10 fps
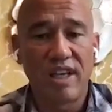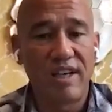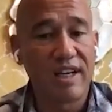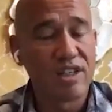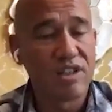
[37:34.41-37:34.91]

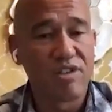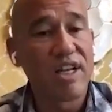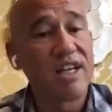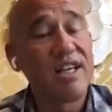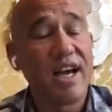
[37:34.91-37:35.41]
That next
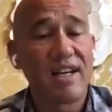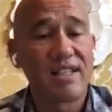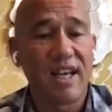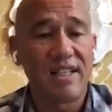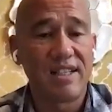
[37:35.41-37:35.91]
Thursday, he had
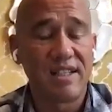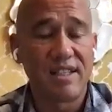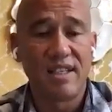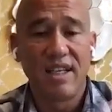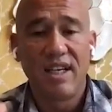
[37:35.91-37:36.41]
his
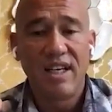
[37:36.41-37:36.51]
license.